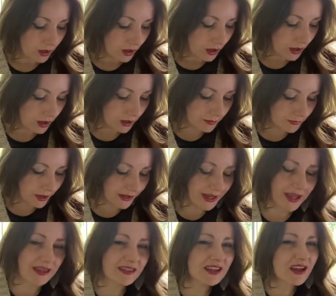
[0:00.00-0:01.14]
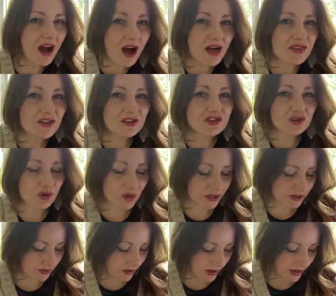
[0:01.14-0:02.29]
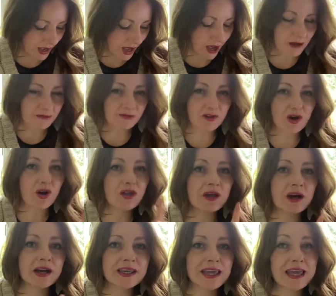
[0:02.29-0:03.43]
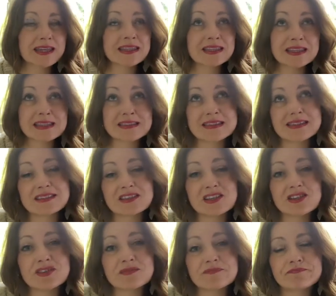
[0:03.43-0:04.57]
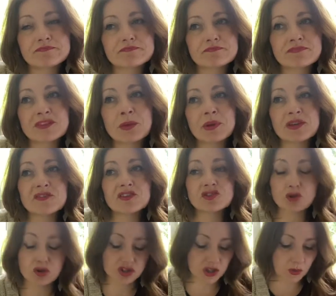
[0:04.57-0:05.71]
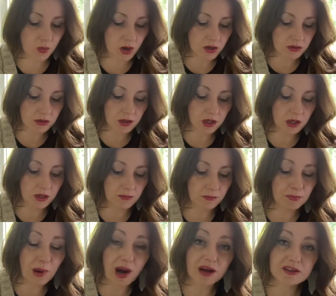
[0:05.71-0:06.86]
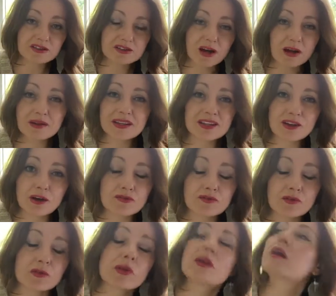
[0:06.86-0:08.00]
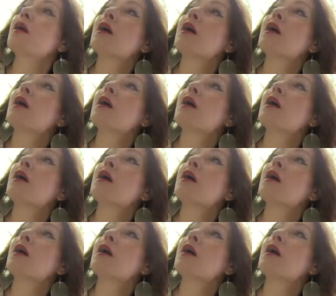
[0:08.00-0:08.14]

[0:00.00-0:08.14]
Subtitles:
Okay, the other choice I have, again, this is a bit of a dodgy one, but I'm going to go for it.